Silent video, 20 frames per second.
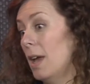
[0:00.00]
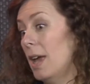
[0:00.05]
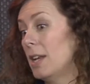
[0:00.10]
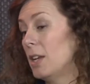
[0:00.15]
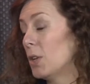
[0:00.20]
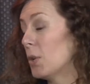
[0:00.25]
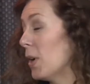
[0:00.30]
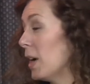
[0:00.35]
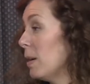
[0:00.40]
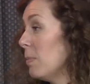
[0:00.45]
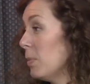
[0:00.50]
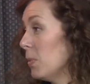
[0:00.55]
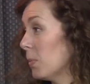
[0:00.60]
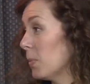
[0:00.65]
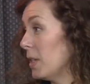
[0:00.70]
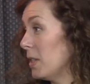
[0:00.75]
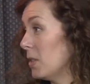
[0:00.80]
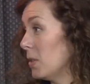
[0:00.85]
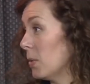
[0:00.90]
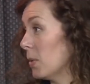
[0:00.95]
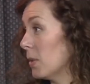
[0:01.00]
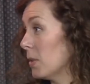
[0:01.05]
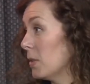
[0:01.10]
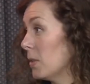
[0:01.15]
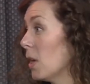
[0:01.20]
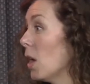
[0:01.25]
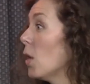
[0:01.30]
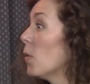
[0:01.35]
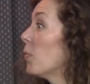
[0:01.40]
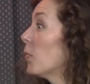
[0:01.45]
an incredible
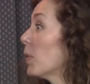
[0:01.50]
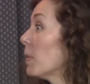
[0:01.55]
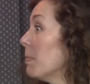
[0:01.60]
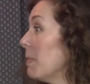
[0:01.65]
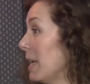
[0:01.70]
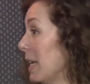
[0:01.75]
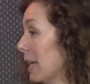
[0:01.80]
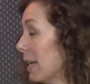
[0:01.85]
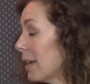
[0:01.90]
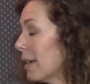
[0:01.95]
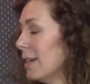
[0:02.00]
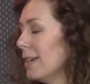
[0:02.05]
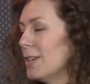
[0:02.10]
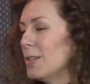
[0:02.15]
resource for me.